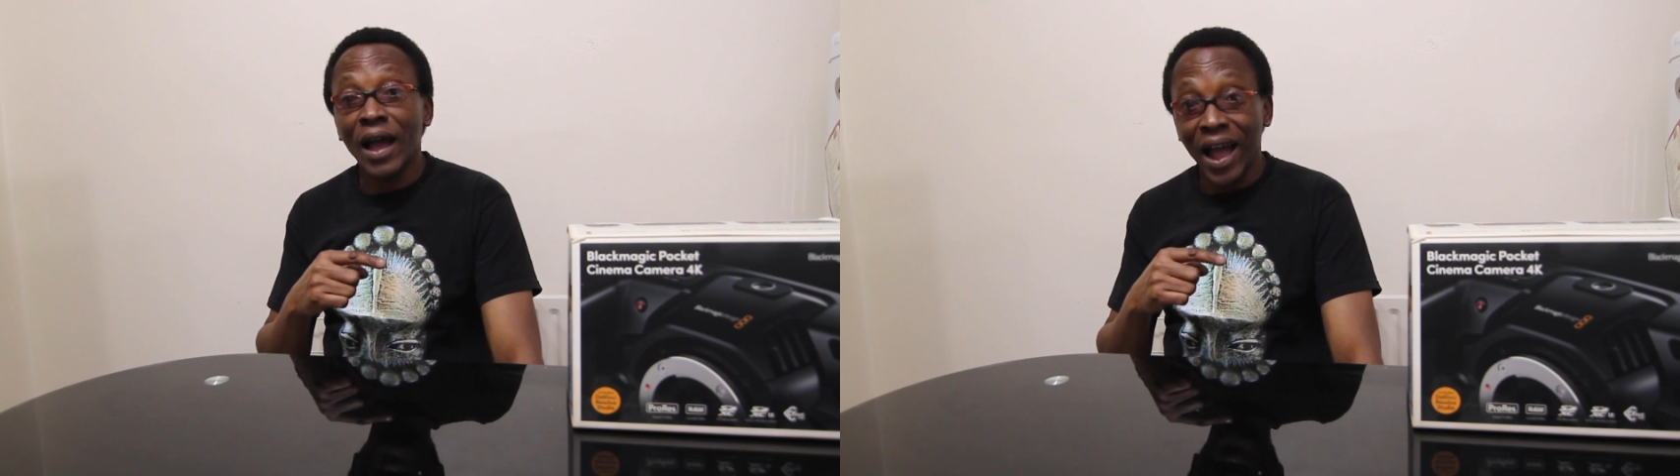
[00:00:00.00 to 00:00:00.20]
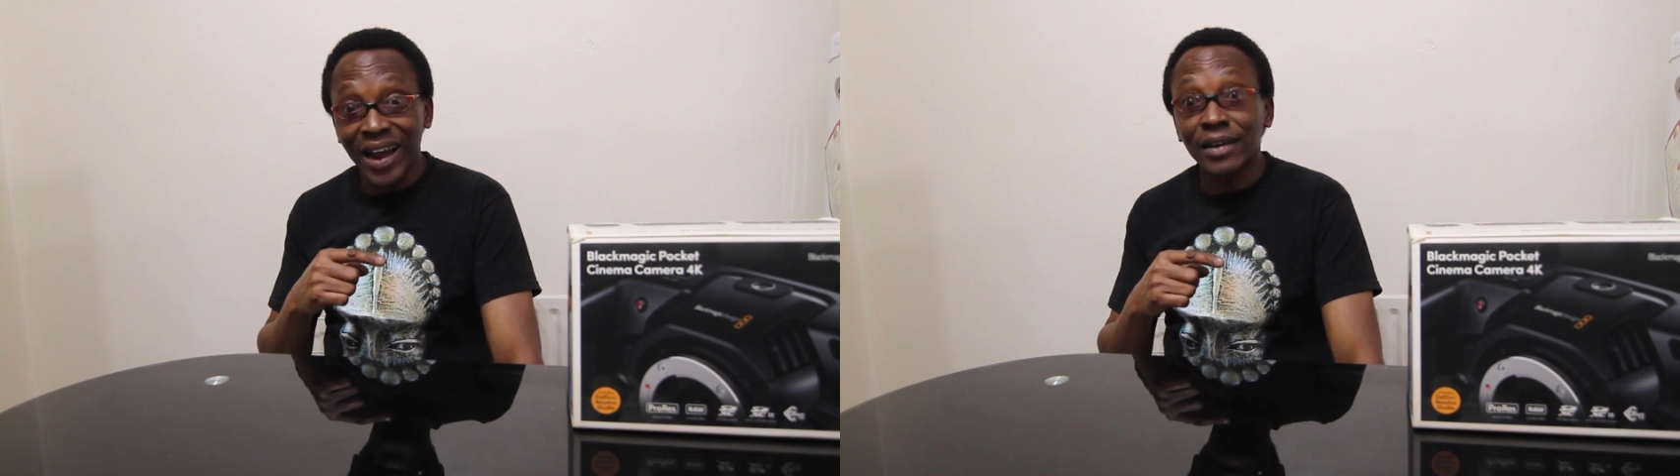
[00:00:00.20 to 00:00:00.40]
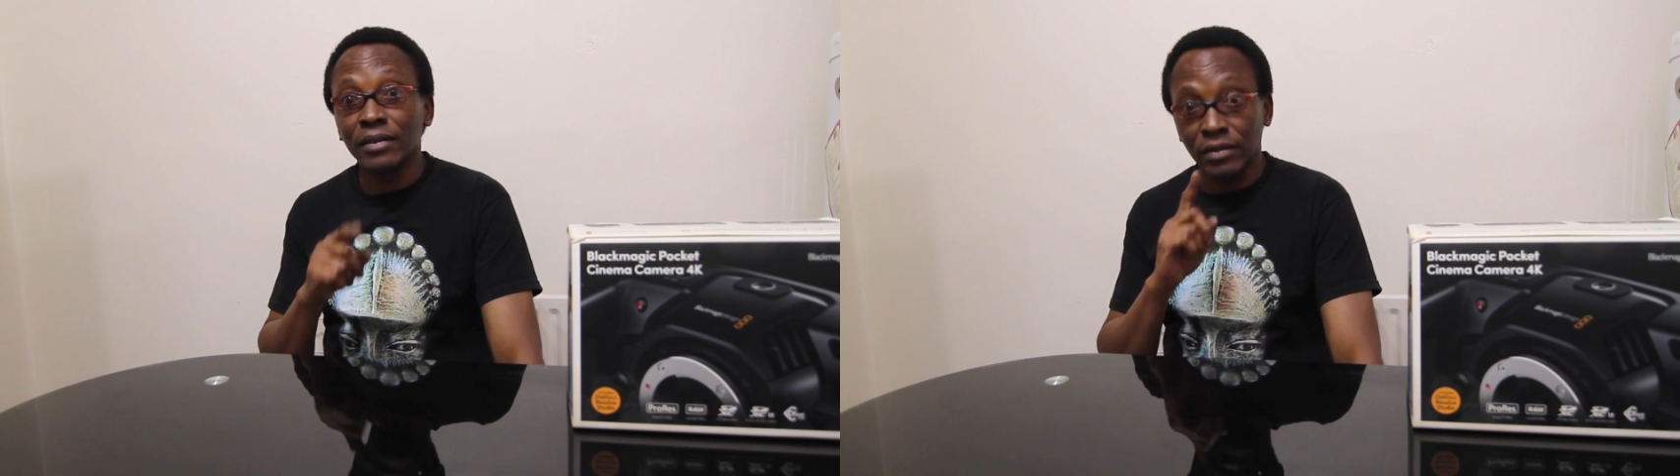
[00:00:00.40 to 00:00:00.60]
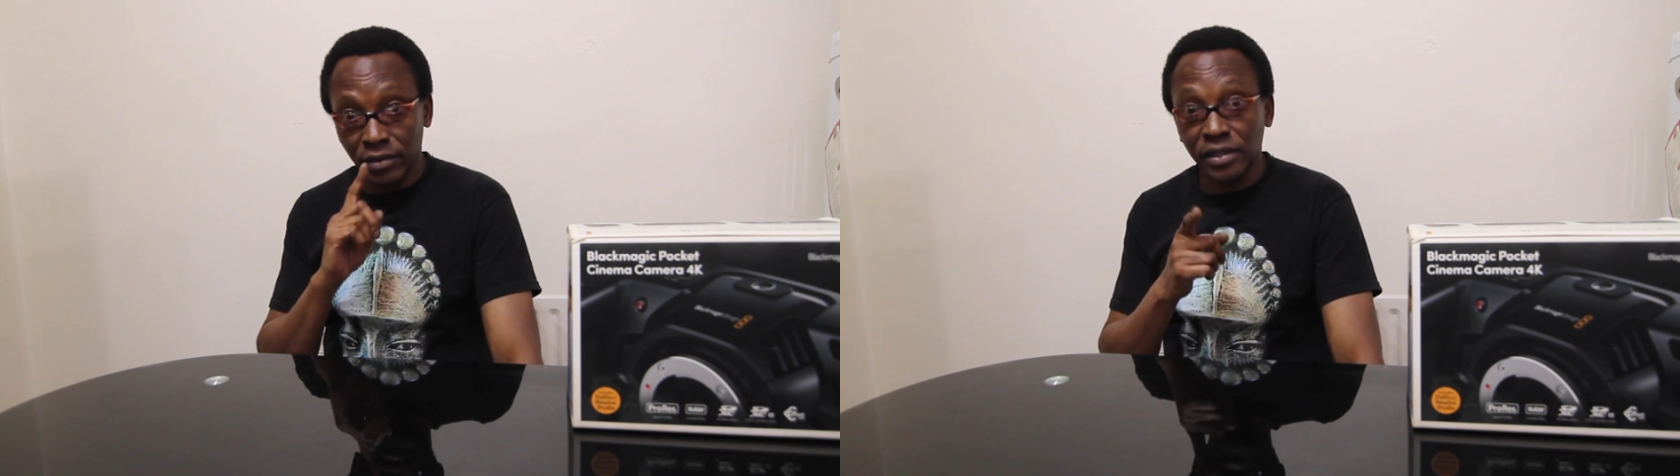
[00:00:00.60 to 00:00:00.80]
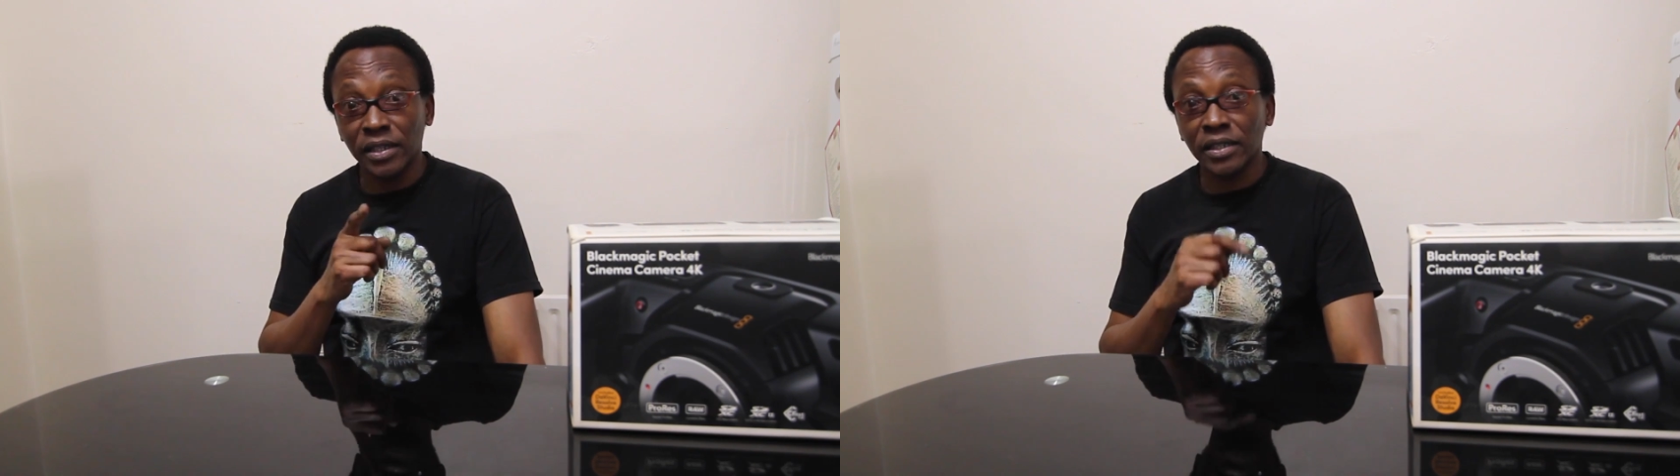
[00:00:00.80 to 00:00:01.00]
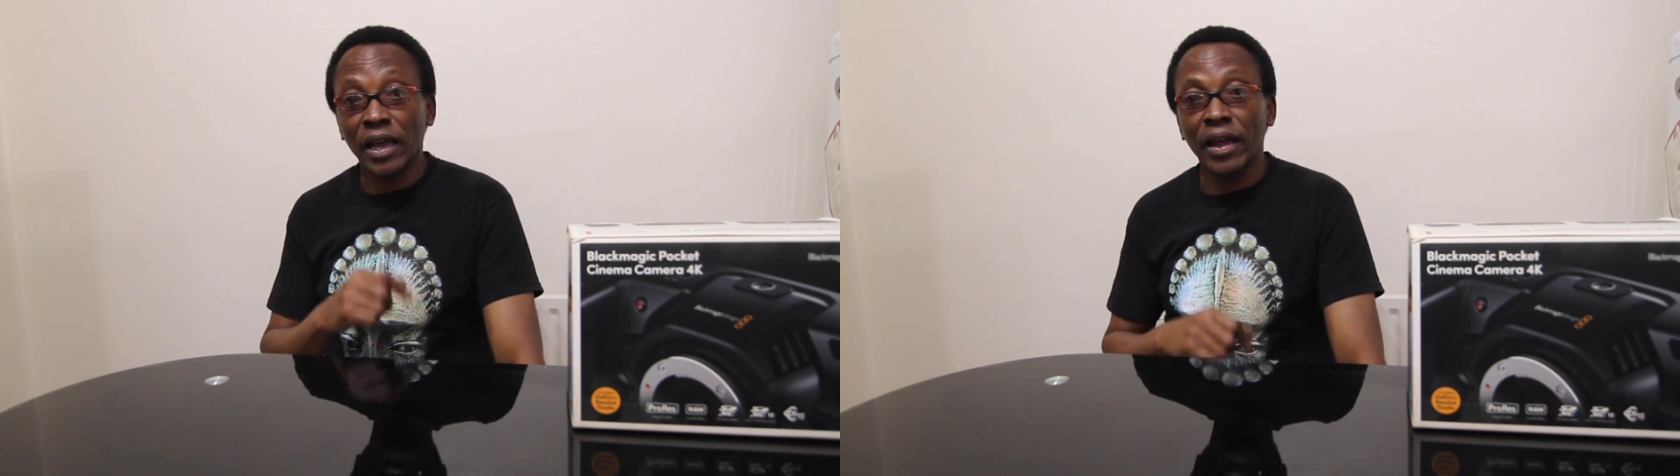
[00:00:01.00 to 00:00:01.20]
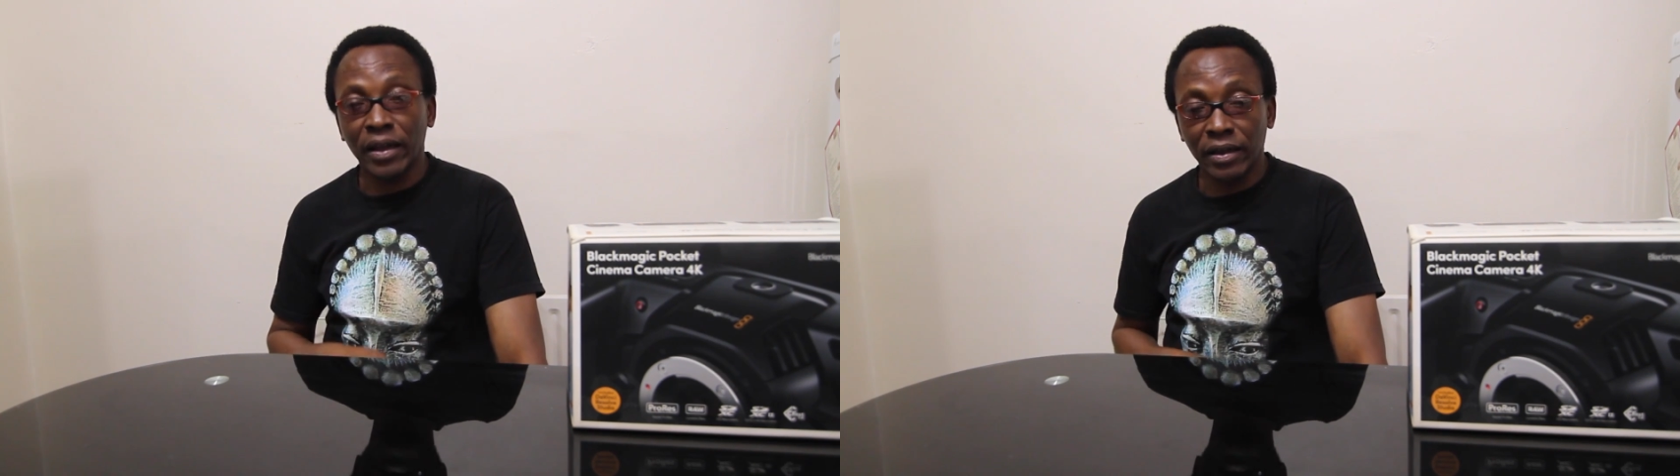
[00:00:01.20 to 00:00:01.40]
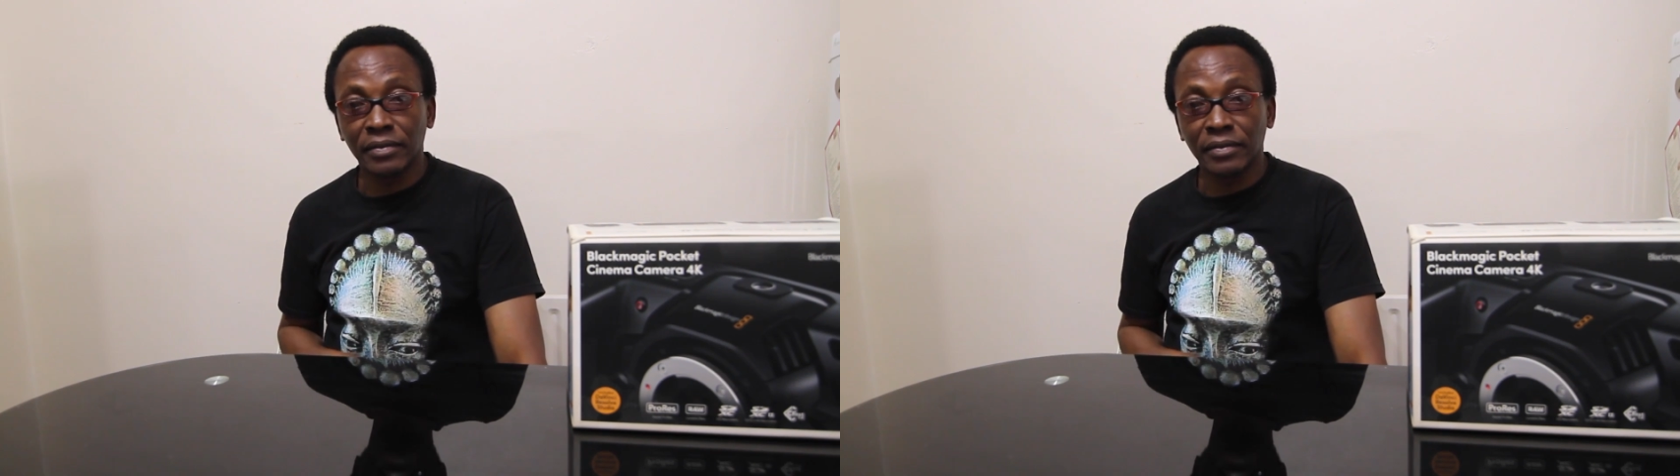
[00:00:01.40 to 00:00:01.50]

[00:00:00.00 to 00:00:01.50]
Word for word: and the six K.